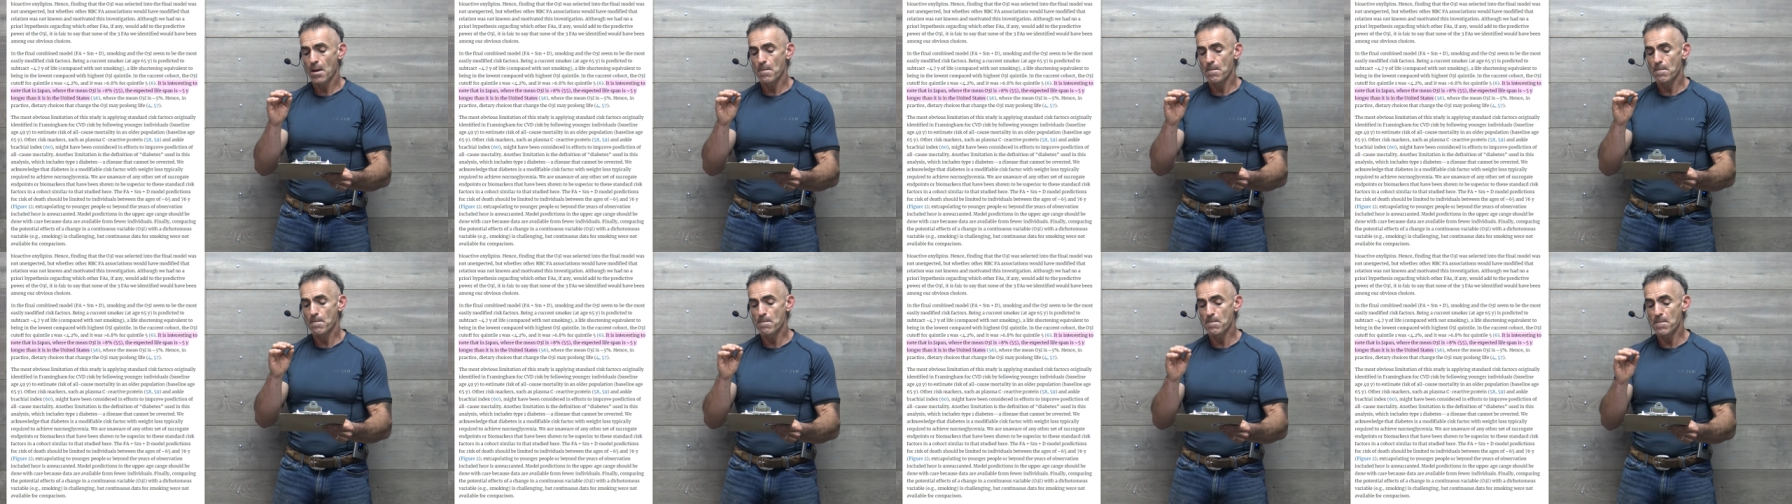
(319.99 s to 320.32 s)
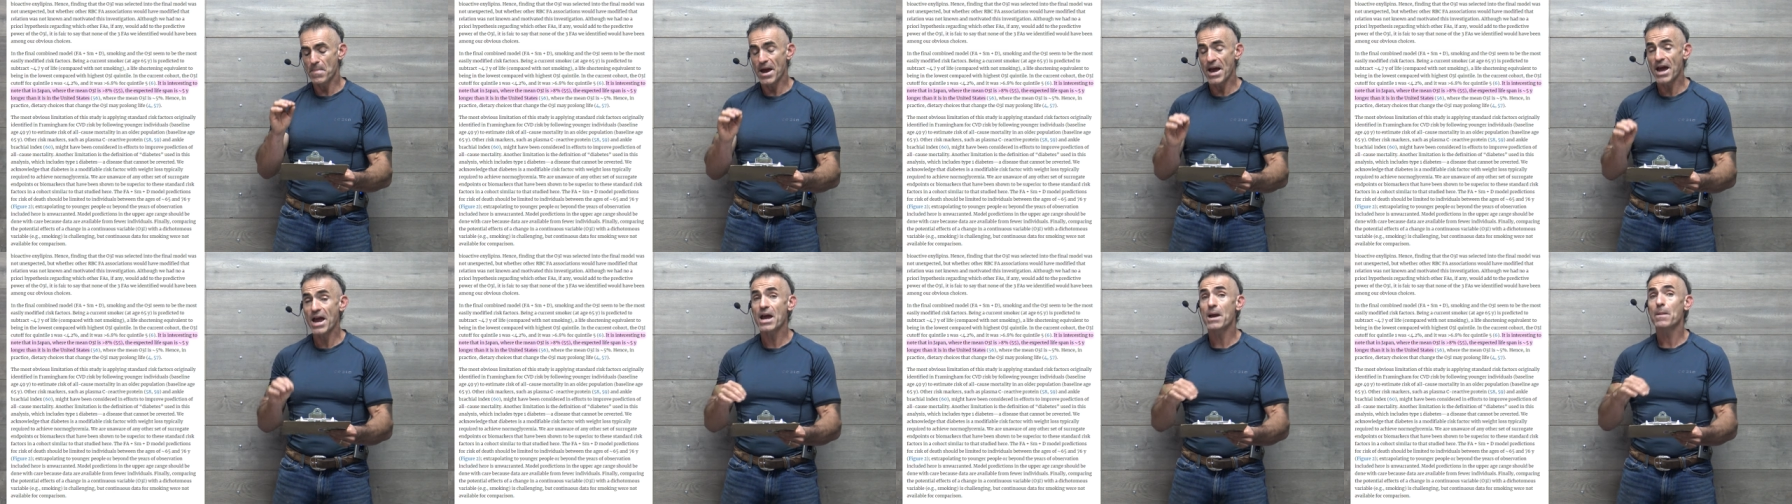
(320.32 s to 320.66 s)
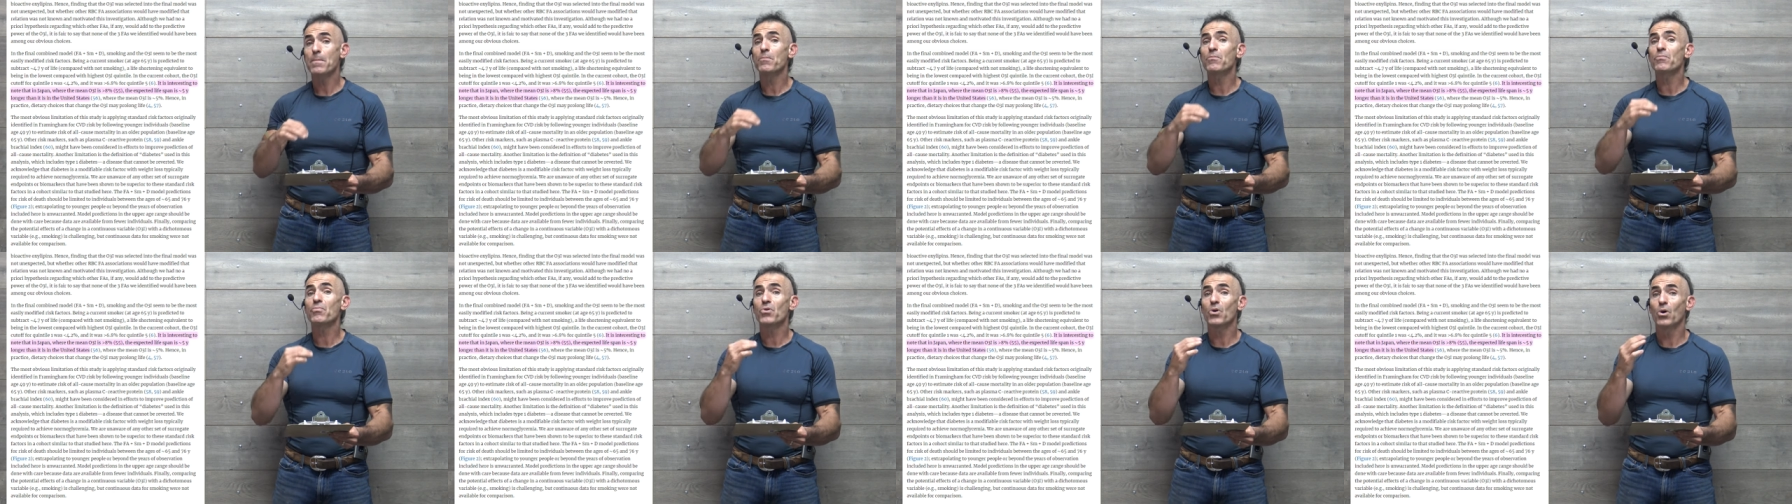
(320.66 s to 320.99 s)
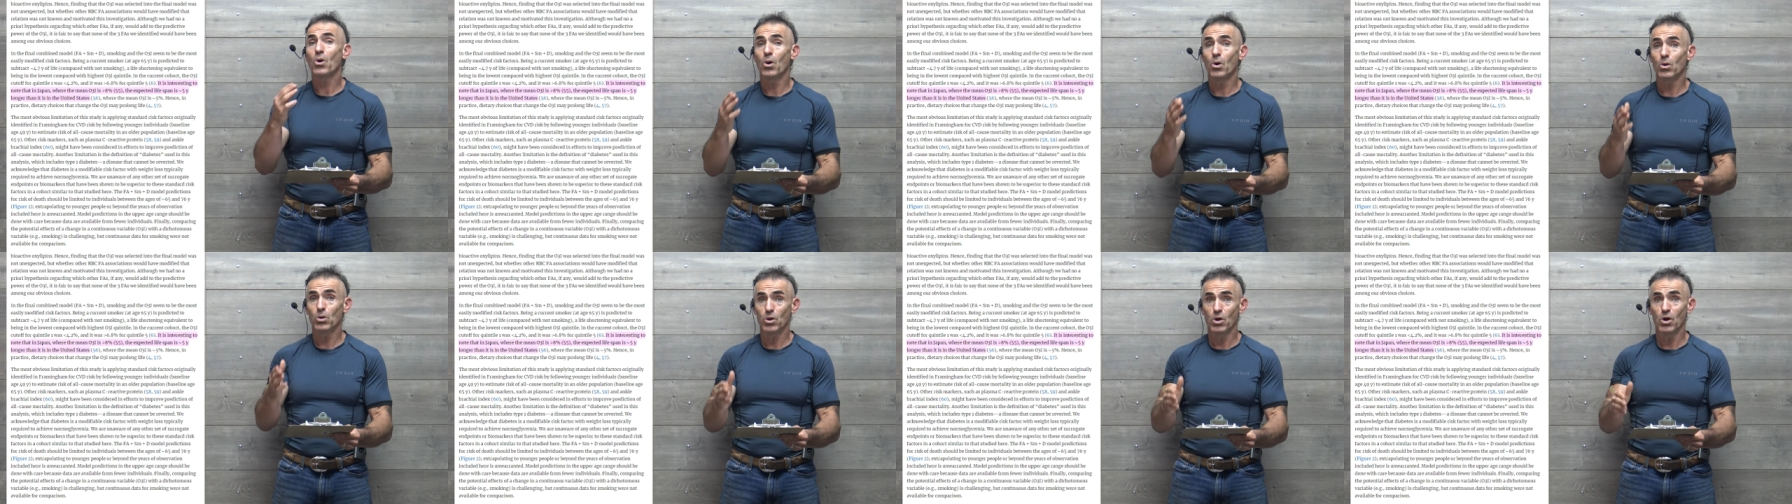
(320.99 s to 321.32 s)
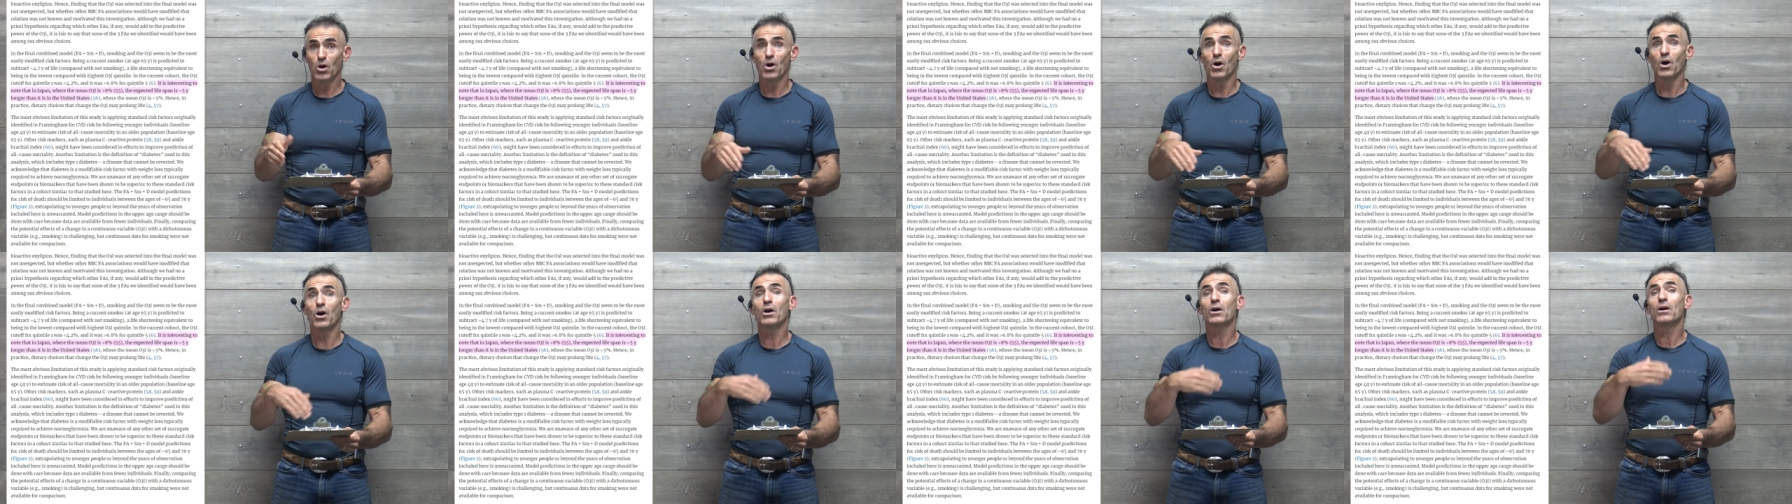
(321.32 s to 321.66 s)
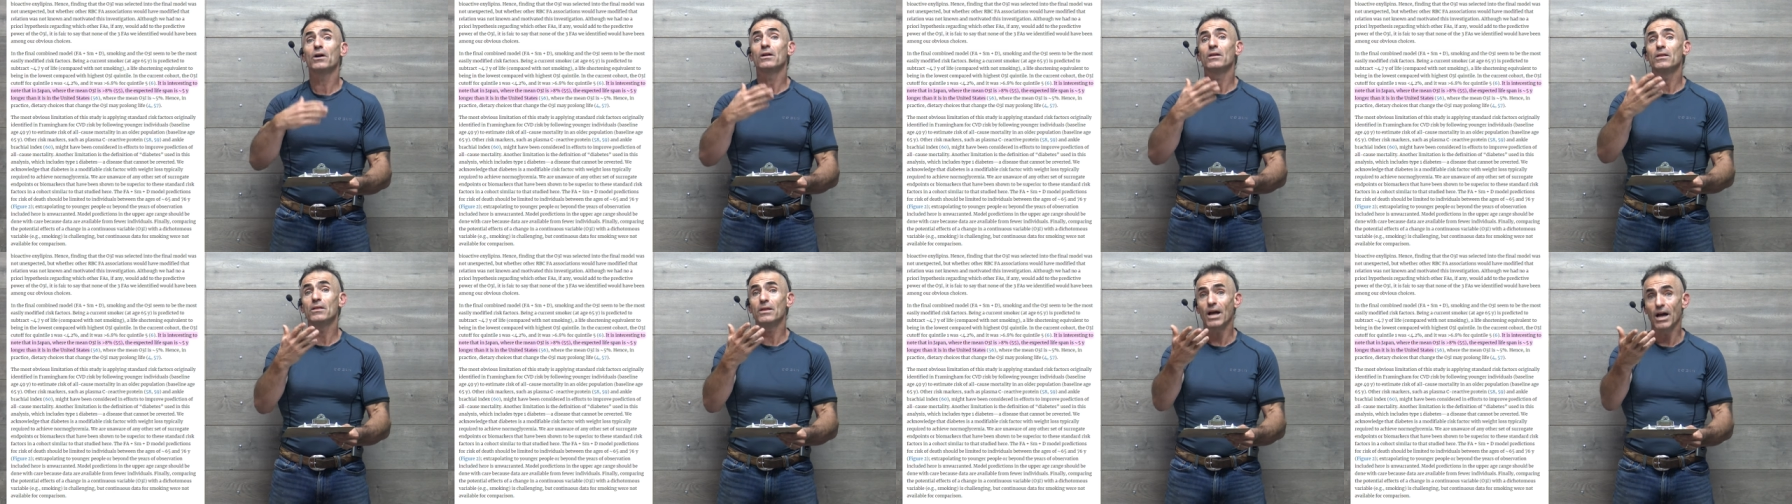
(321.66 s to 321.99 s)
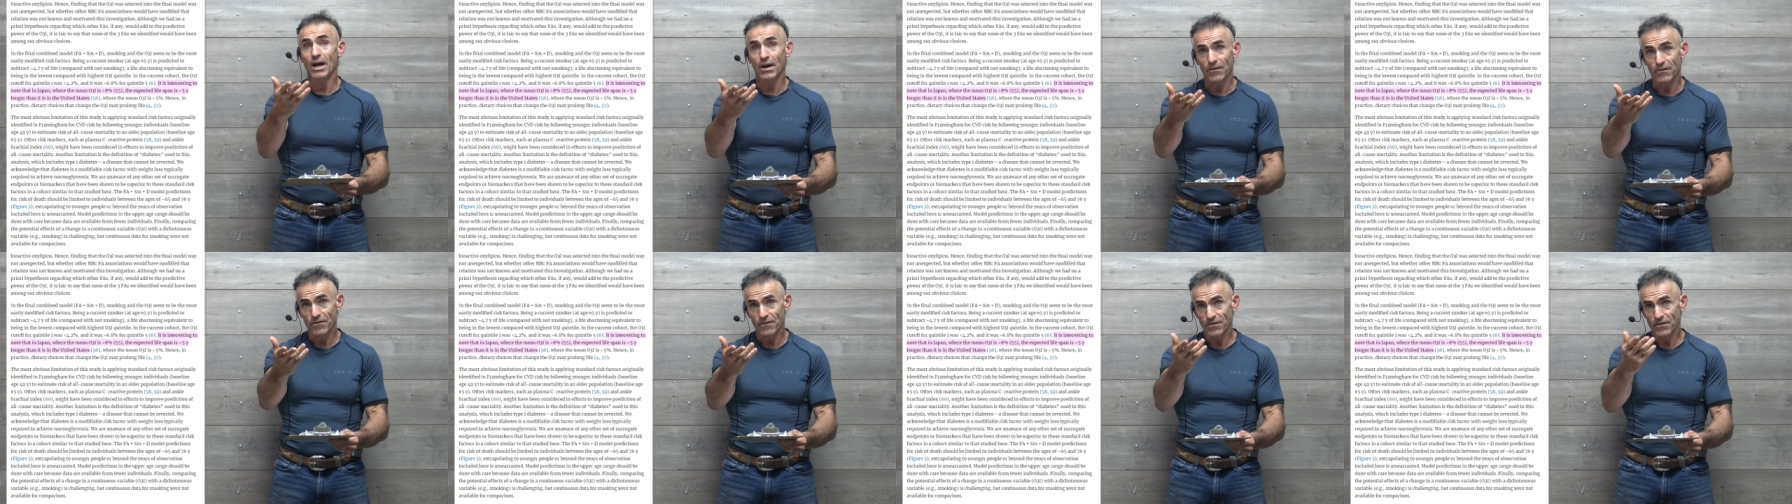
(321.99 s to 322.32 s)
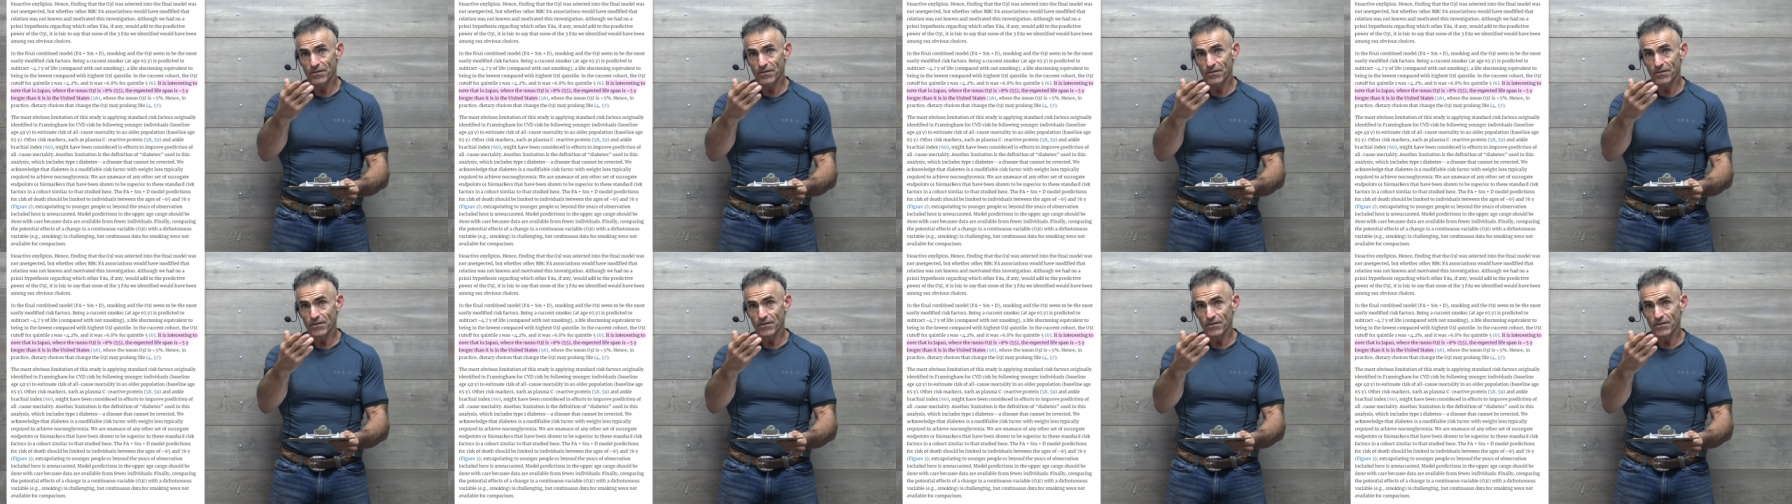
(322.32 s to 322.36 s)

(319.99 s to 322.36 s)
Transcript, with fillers: may prolong life.